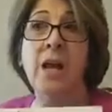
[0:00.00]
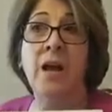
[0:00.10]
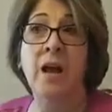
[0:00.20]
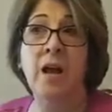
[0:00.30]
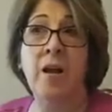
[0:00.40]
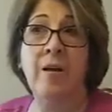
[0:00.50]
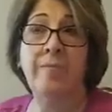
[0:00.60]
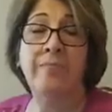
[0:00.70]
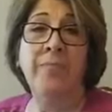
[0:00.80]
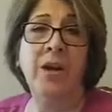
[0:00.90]

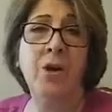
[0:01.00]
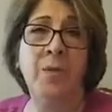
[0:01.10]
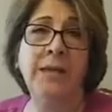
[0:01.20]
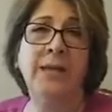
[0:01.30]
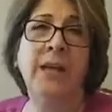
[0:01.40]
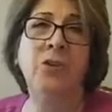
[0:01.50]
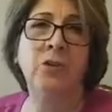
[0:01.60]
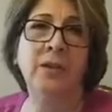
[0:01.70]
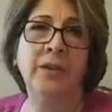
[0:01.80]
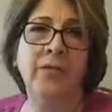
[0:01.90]
I know my schedule
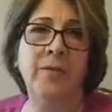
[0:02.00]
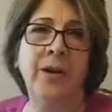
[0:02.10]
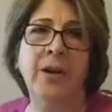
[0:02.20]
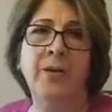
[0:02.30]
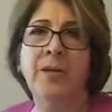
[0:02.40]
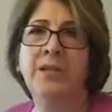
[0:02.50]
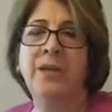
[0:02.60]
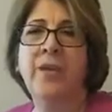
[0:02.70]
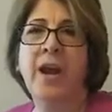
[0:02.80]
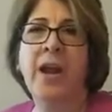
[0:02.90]
is every Monday, Wednesday,
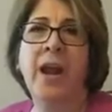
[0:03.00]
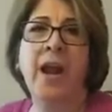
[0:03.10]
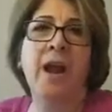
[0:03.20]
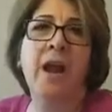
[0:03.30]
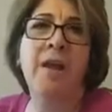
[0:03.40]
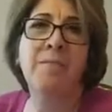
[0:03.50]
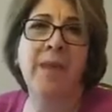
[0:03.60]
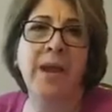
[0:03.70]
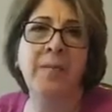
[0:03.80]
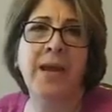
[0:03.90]
Friday. I
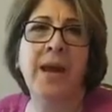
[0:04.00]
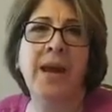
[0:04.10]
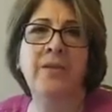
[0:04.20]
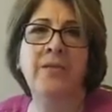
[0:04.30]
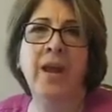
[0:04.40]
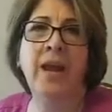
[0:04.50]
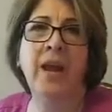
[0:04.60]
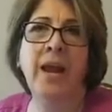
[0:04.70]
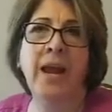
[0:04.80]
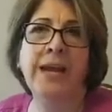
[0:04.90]
may be
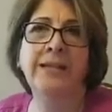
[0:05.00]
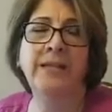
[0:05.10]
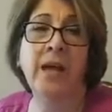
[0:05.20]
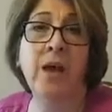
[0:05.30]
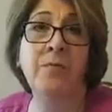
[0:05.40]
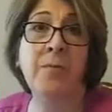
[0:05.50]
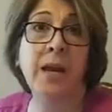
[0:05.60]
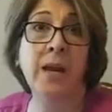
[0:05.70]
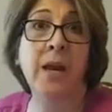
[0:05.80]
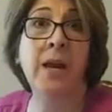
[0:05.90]
having a staff
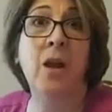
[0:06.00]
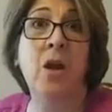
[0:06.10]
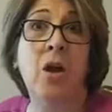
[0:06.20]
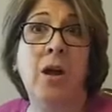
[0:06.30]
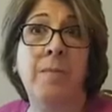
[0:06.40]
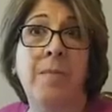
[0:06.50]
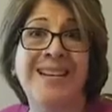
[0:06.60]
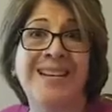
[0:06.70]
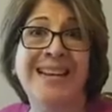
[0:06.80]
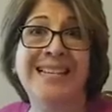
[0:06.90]
meeting on
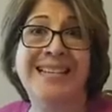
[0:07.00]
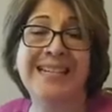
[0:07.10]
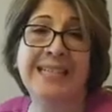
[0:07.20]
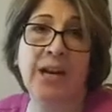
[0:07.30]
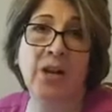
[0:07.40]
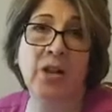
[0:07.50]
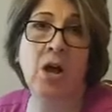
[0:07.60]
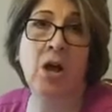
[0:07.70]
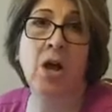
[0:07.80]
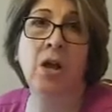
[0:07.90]
Mondays at 10
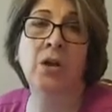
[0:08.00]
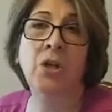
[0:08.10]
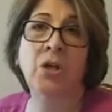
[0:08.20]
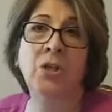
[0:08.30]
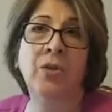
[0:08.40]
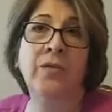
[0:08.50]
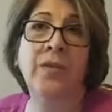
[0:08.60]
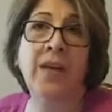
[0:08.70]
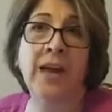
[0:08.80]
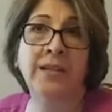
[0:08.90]
o'clock. So if
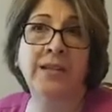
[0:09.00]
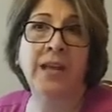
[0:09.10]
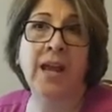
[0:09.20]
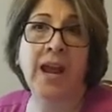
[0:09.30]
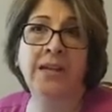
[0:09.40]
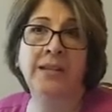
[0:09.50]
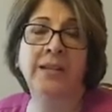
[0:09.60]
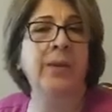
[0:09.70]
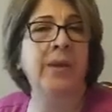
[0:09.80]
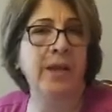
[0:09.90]
that is the case, I
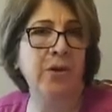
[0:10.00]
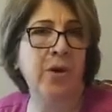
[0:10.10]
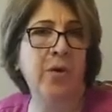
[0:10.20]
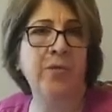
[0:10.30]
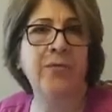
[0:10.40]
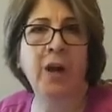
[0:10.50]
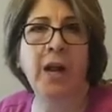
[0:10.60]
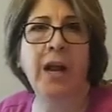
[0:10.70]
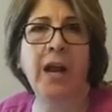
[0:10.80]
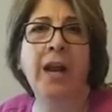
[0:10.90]
will let you know on
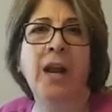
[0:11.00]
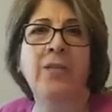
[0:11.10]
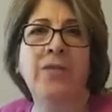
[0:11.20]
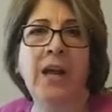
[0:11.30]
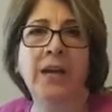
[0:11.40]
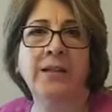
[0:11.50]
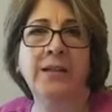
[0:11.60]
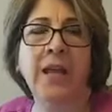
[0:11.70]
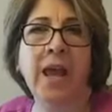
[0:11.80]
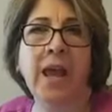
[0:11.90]
Friday. And if that is the
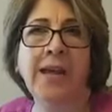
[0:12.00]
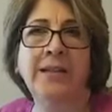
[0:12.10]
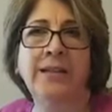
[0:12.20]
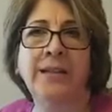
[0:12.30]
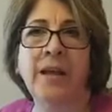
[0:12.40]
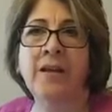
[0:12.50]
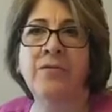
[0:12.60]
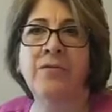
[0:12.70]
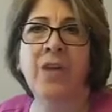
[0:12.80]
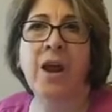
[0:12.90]
case,
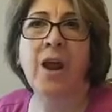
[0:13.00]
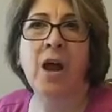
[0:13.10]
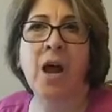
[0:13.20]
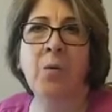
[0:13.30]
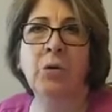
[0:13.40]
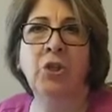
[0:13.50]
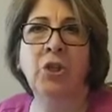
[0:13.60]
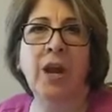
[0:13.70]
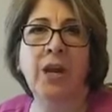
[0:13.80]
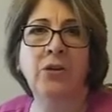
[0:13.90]
then I will
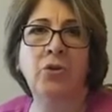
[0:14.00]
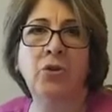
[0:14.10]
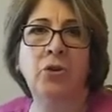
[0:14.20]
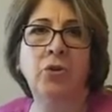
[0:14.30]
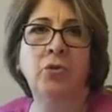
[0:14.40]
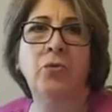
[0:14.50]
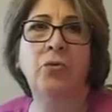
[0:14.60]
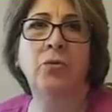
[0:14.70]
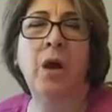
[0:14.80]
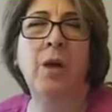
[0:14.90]
change to
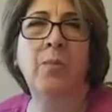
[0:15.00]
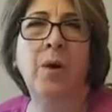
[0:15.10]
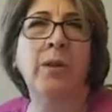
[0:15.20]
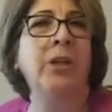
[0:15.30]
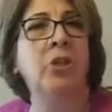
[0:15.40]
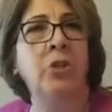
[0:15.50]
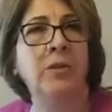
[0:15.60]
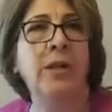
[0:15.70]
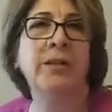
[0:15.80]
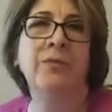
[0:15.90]
probably
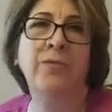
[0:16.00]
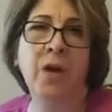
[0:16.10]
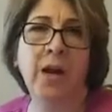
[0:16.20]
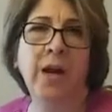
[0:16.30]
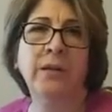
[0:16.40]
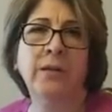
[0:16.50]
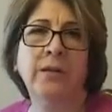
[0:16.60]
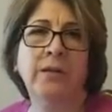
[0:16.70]
Tuesdays and Fridays.